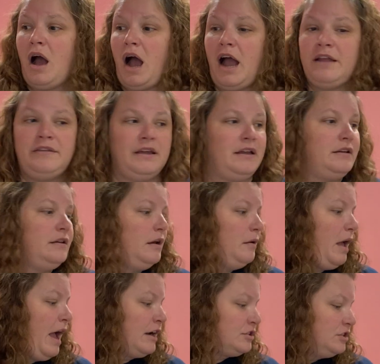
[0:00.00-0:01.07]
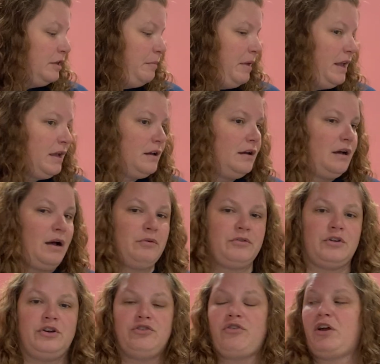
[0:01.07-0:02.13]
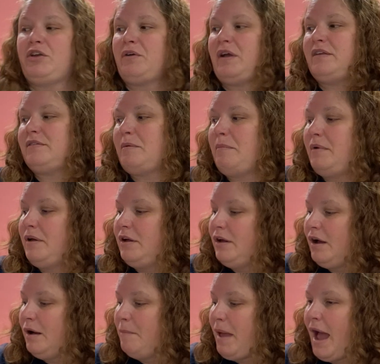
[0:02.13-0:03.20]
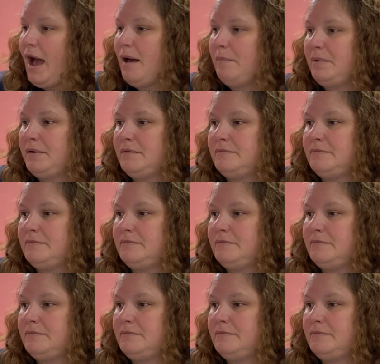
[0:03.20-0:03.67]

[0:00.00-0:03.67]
I did actually I was going to draw you guys a map